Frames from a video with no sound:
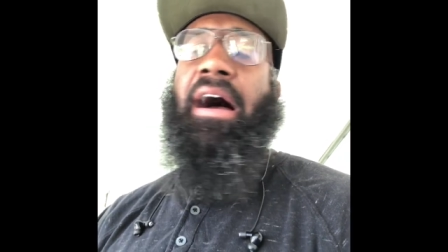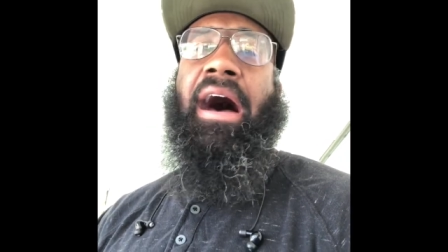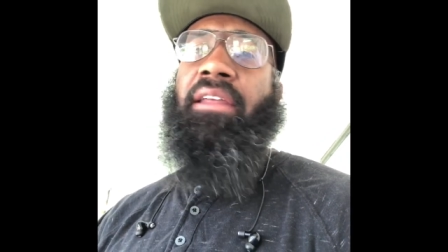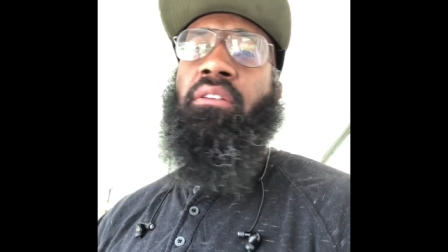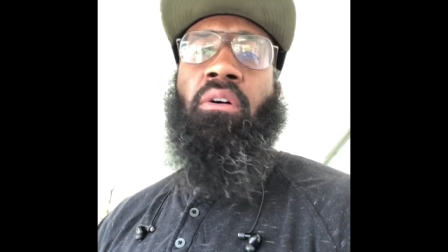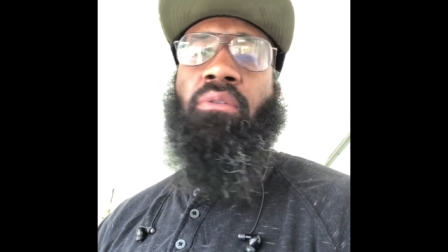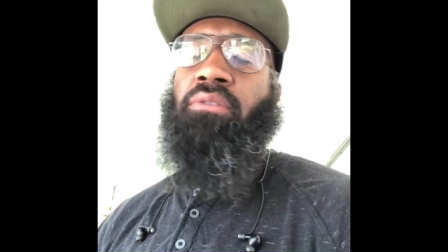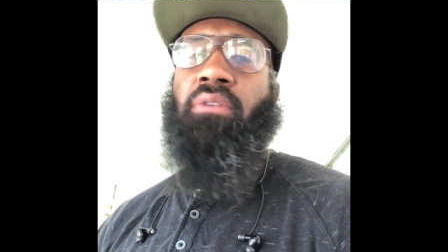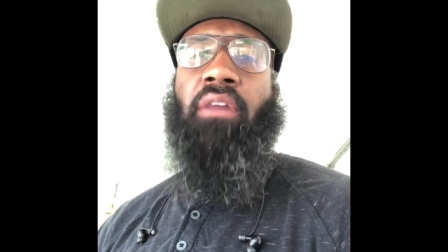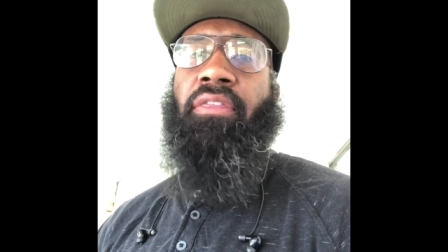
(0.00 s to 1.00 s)
I didn't know what
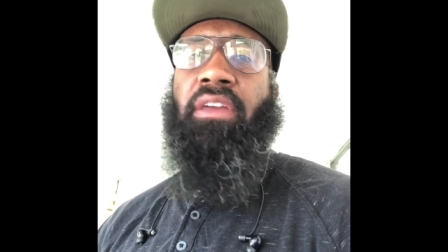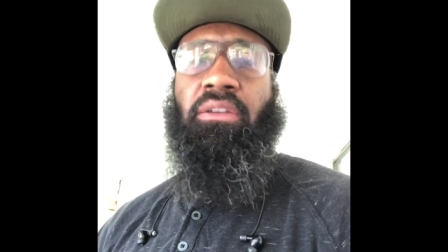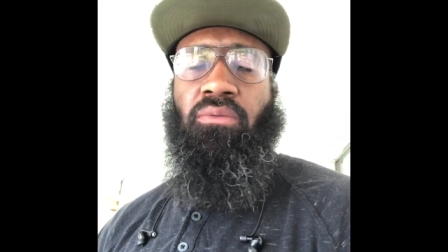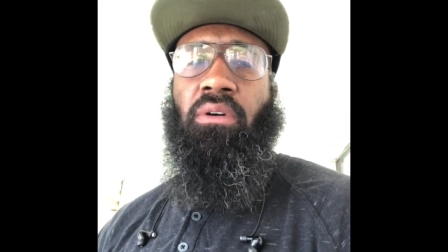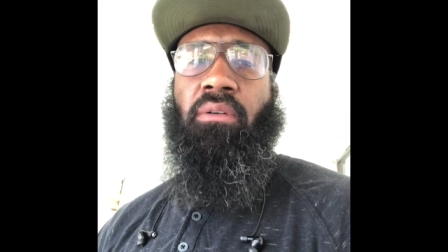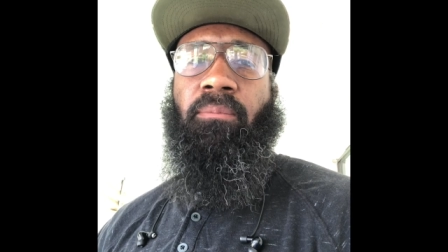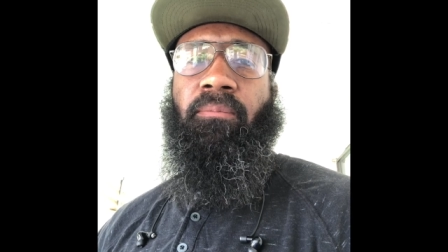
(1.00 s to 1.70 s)
those other things were.